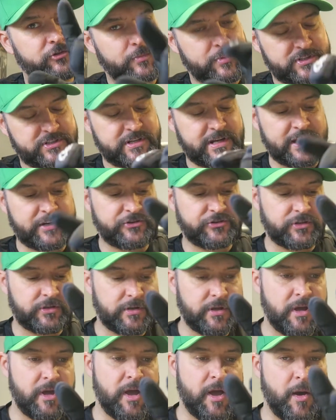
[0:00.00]
of
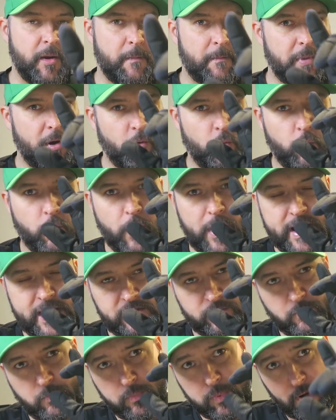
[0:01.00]
protection. But when
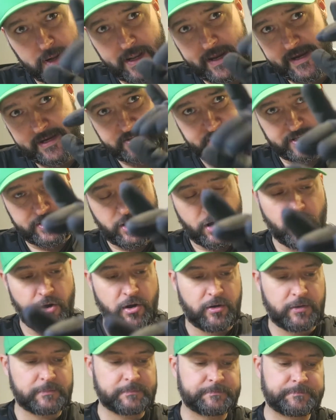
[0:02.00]
it's blazing
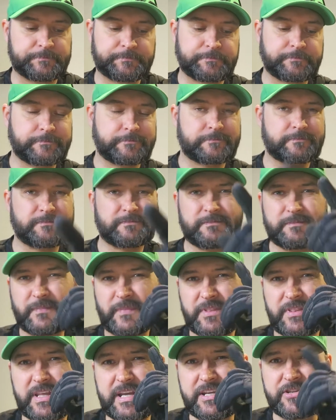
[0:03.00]
hot,
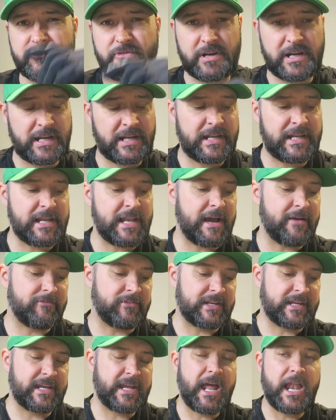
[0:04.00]
these are a
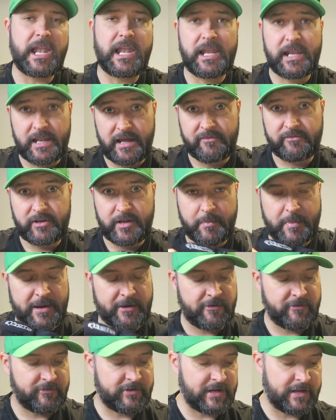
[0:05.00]
lovely, lovely
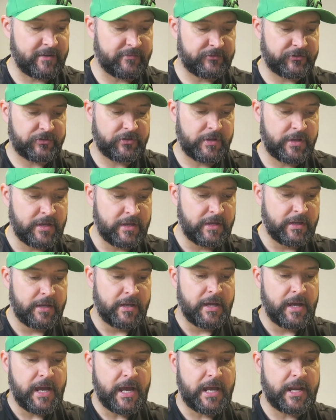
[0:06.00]
pair of gloves.
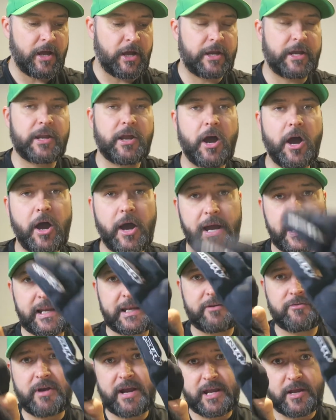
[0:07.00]
and I can
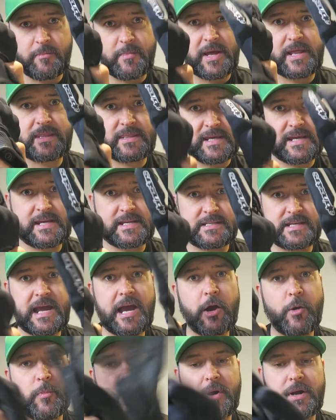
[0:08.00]
highly recommend these
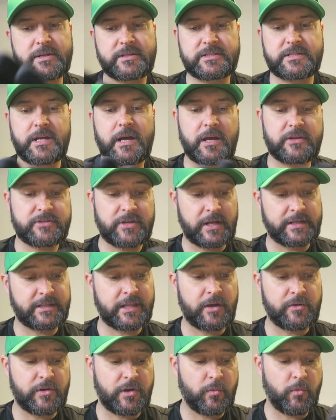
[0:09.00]
Alpine Stars. I
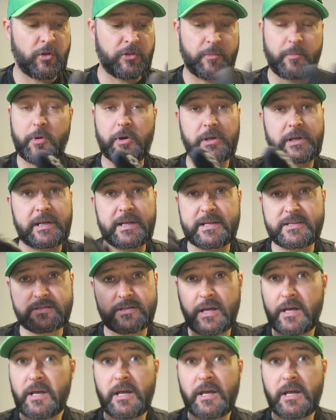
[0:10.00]
don't know what the model is,